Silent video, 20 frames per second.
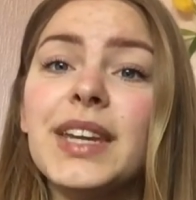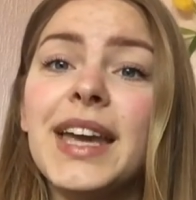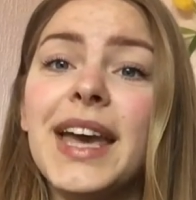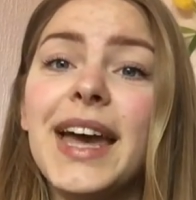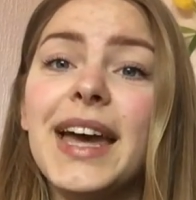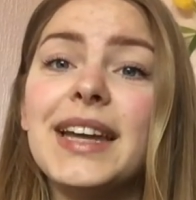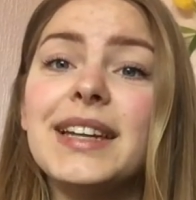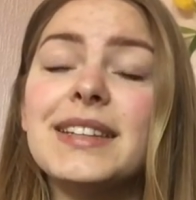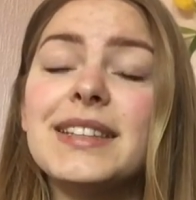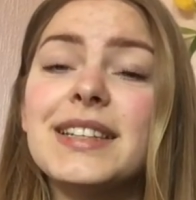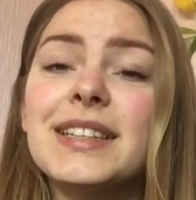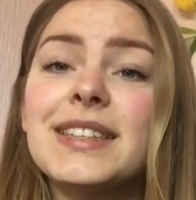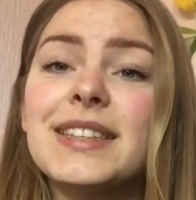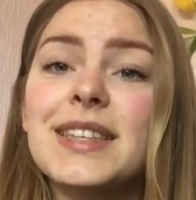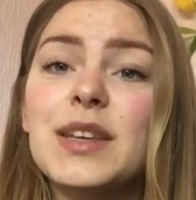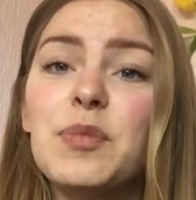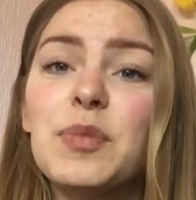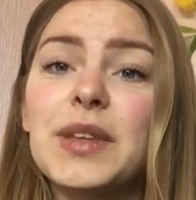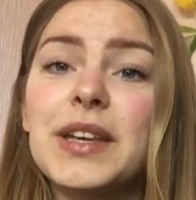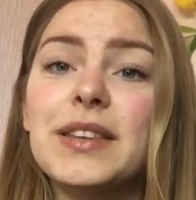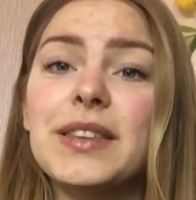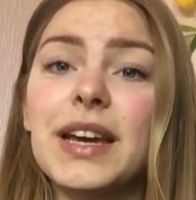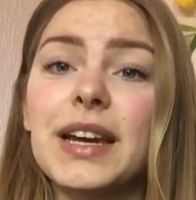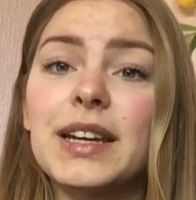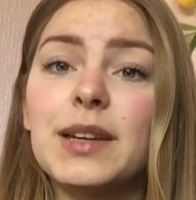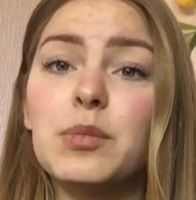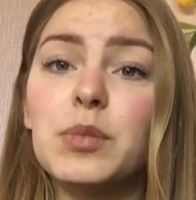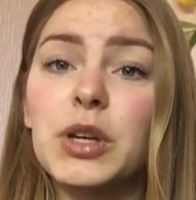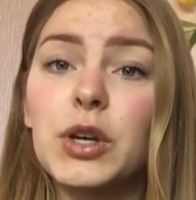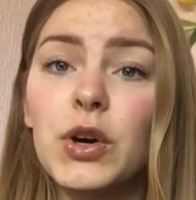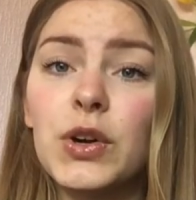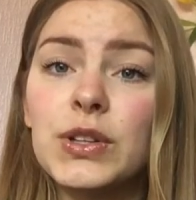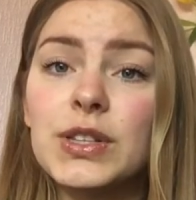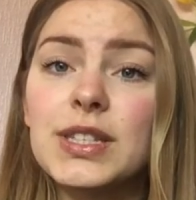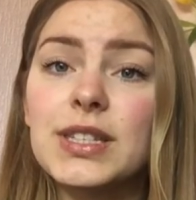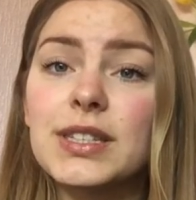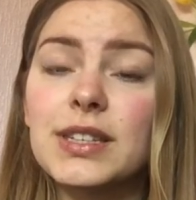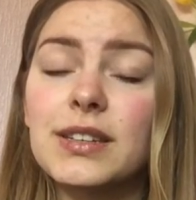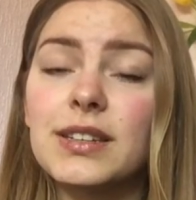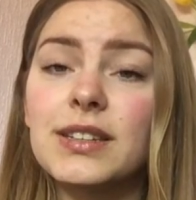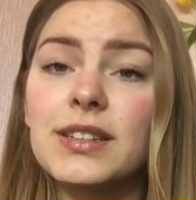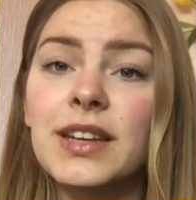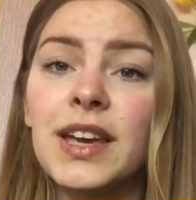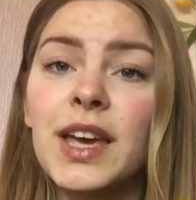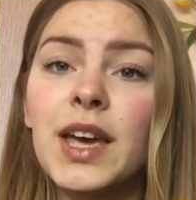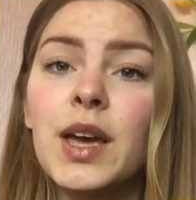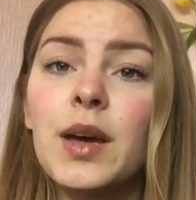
And it's something that can be constant,